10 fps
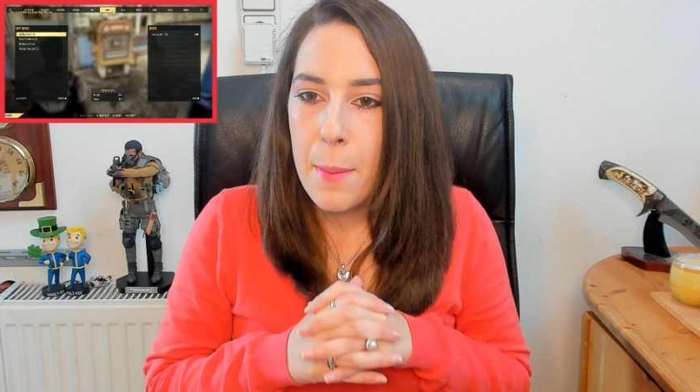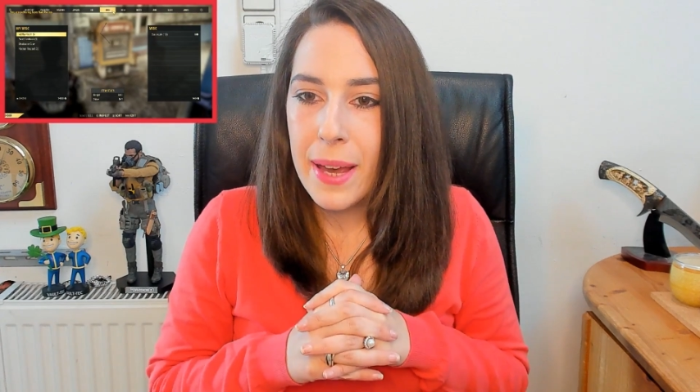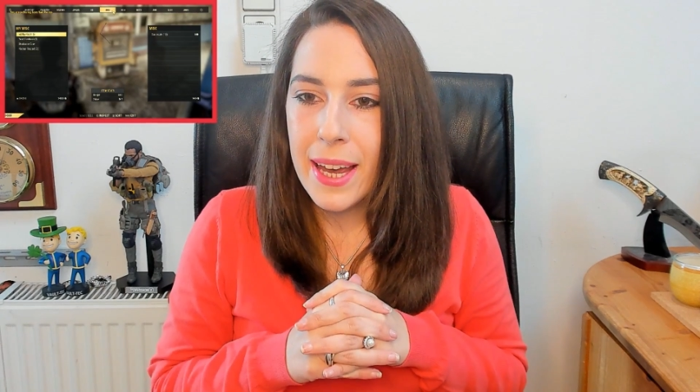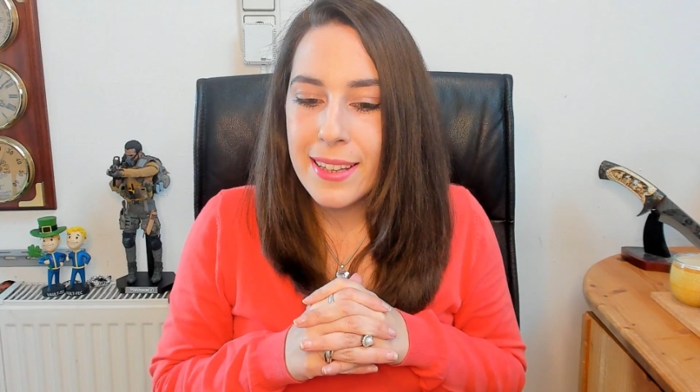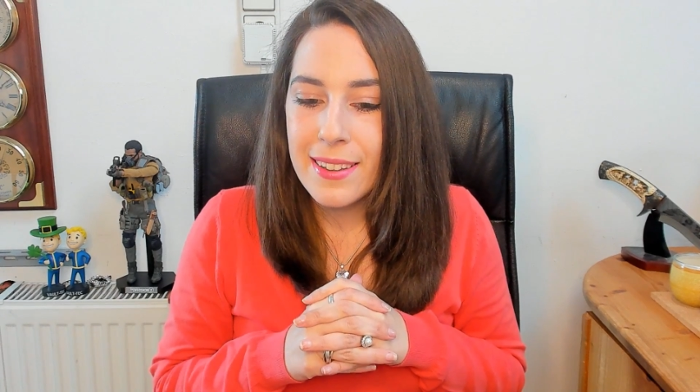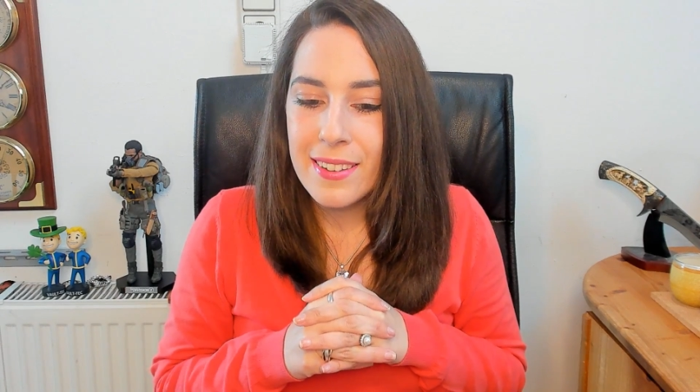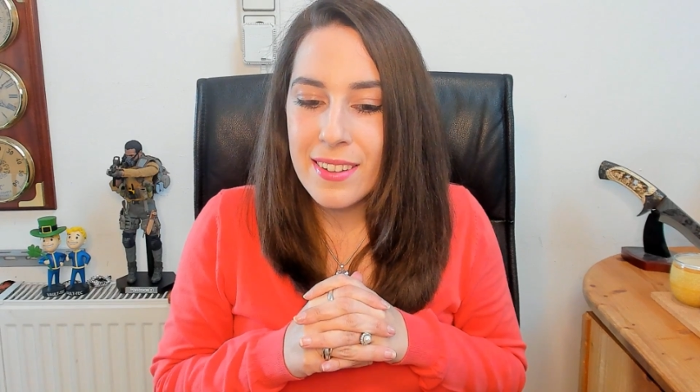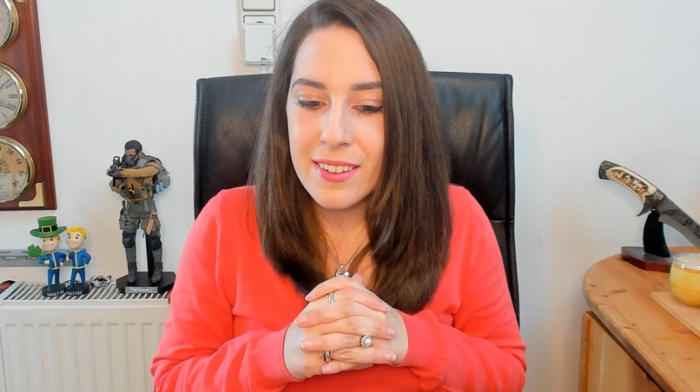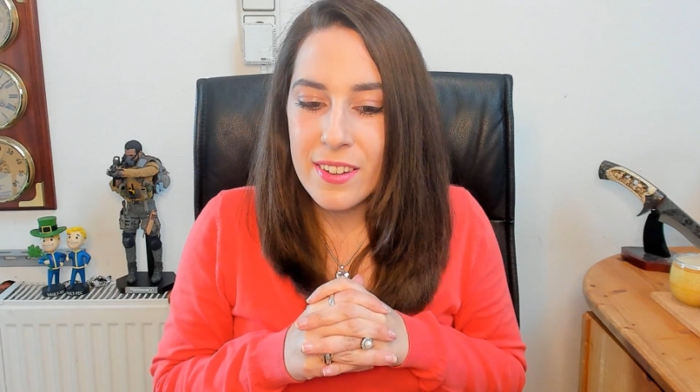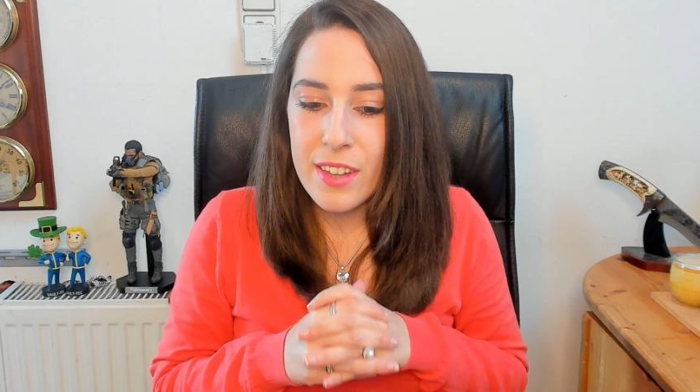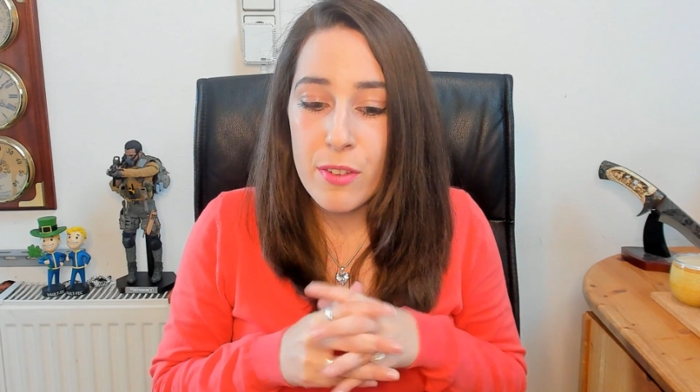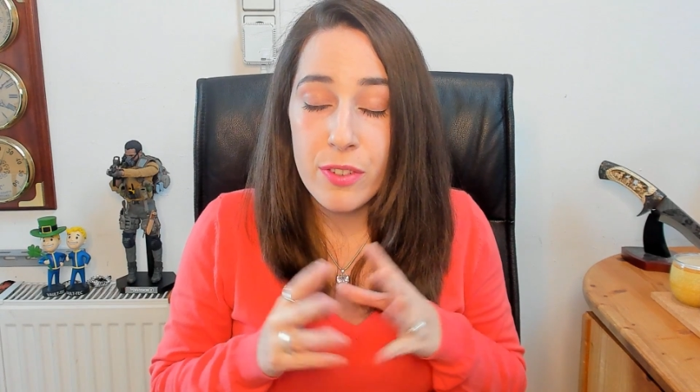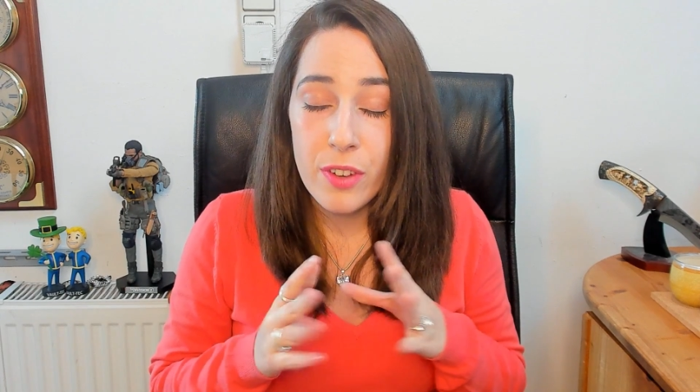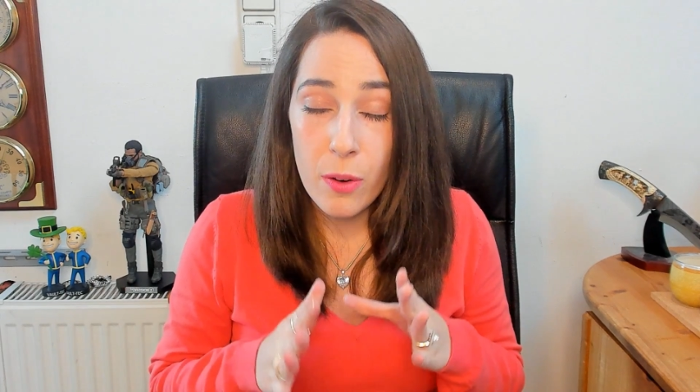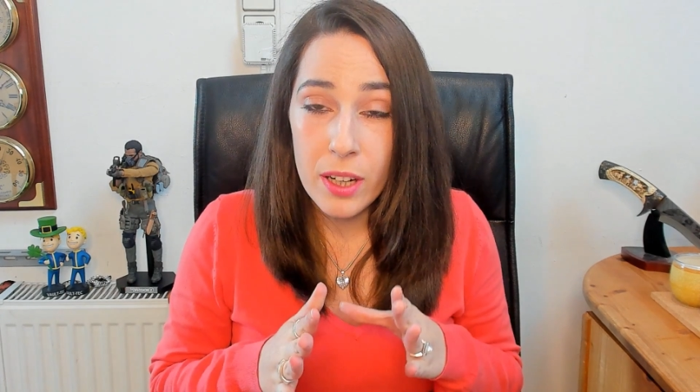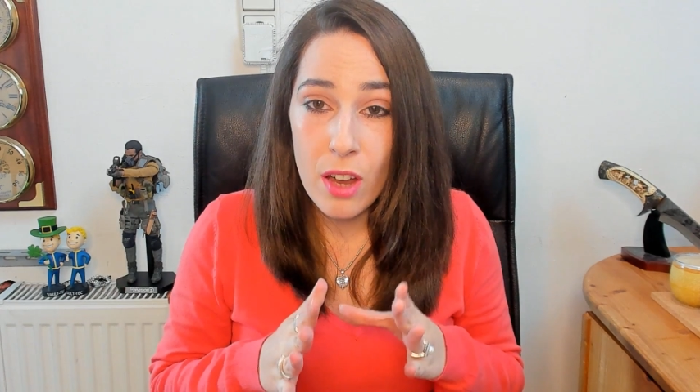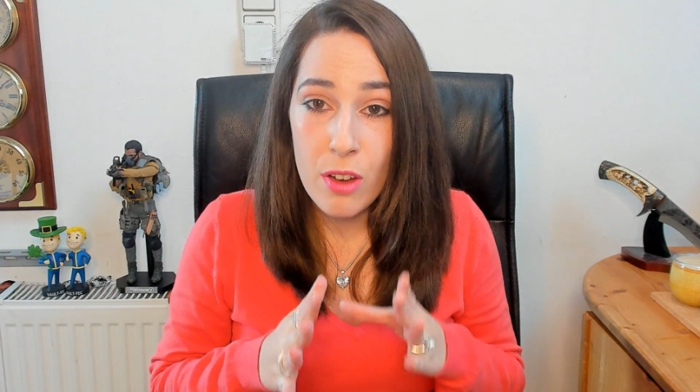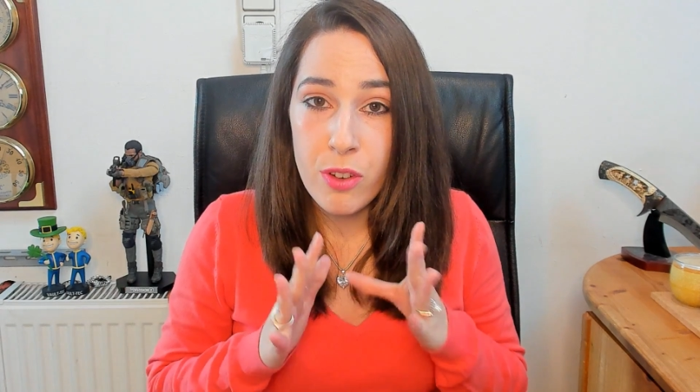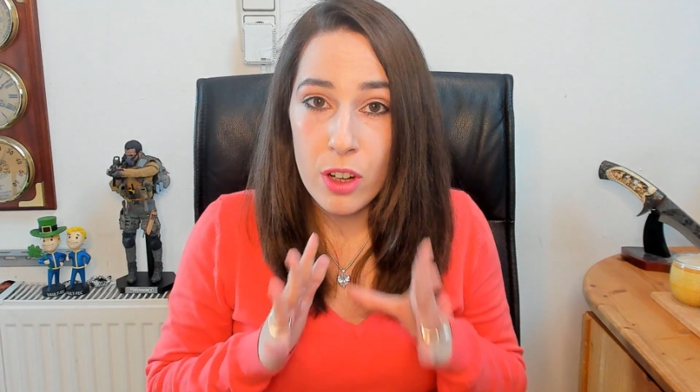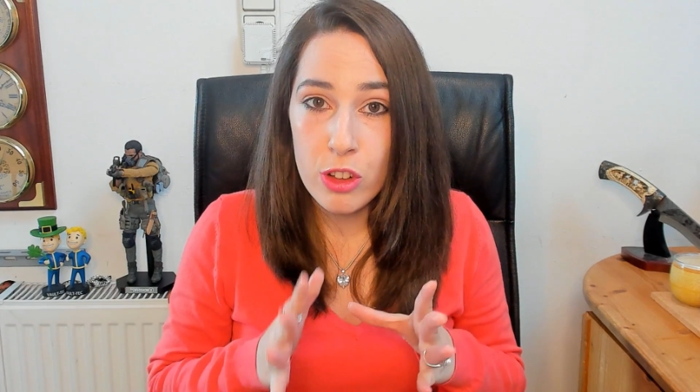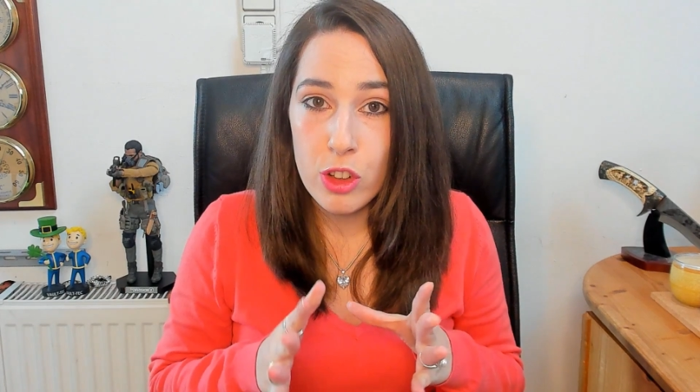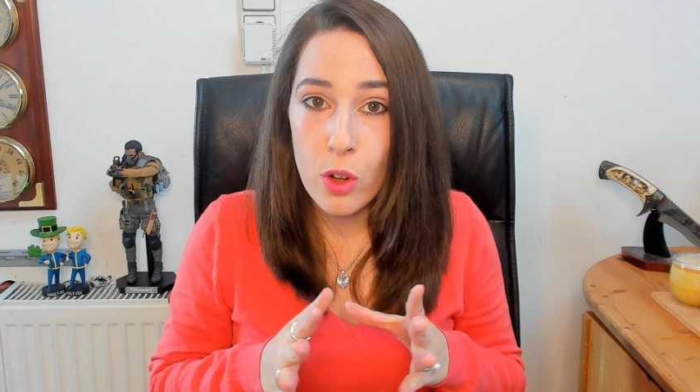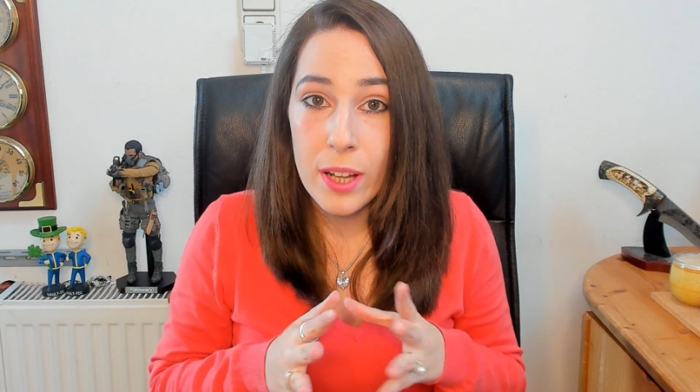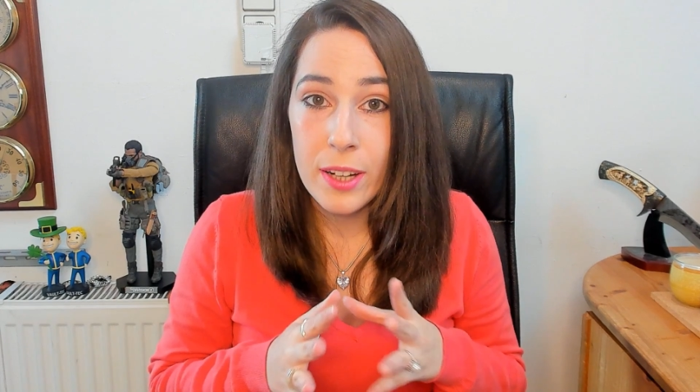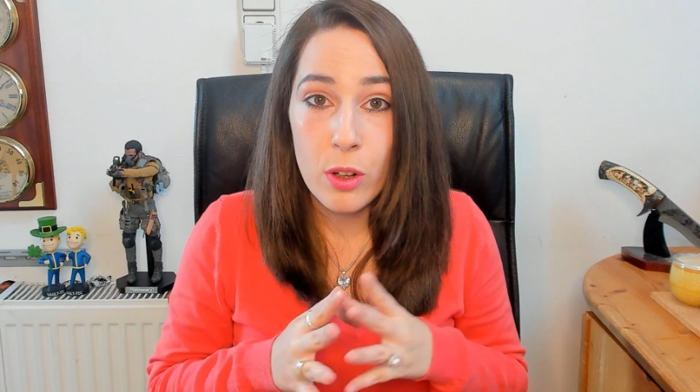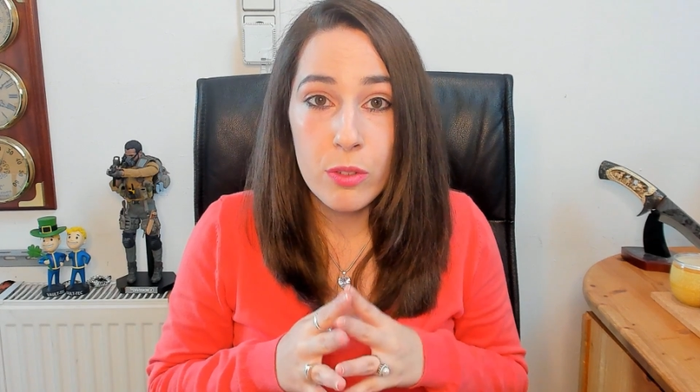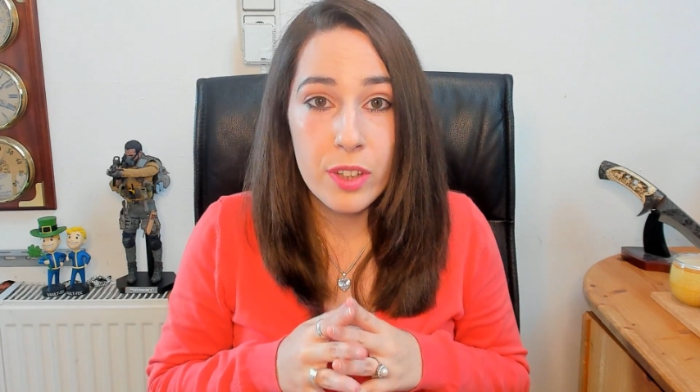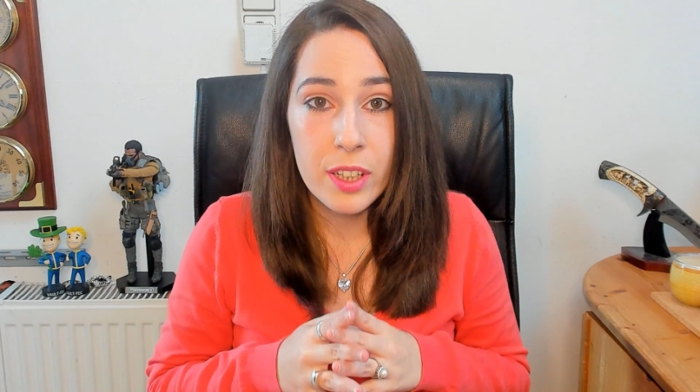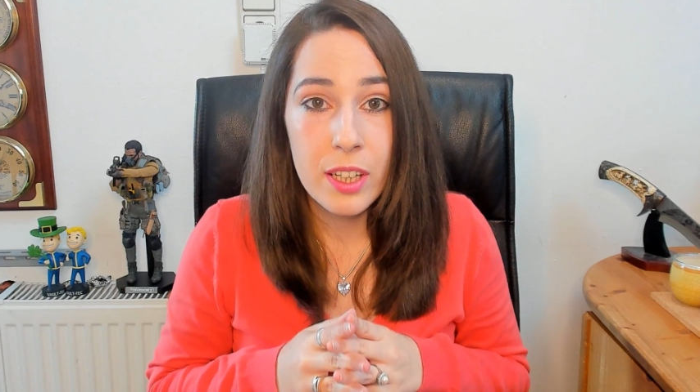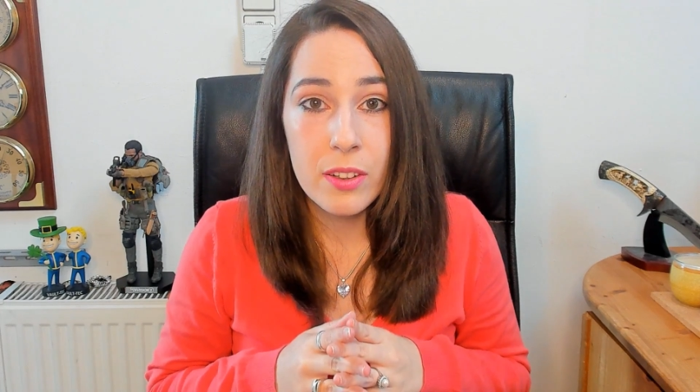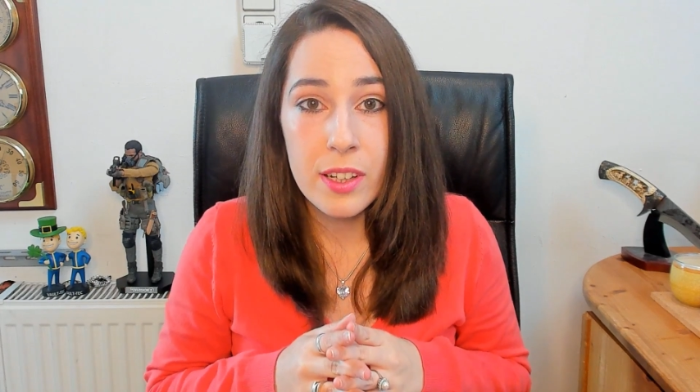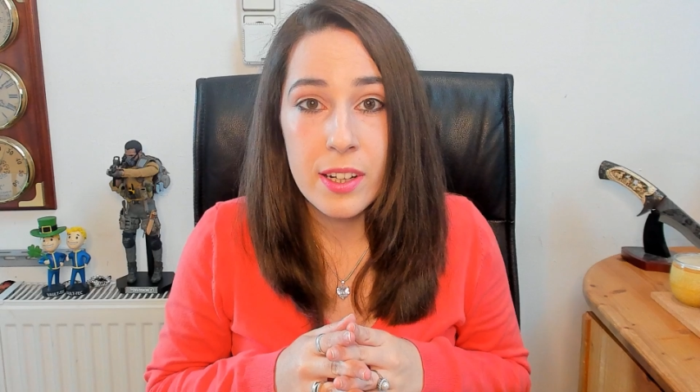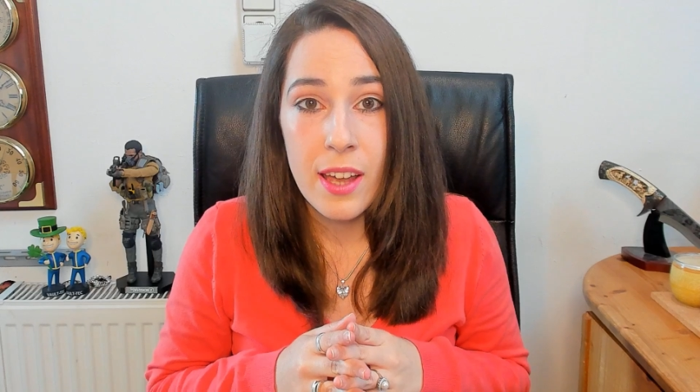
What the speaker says: But this is a very functional and convenient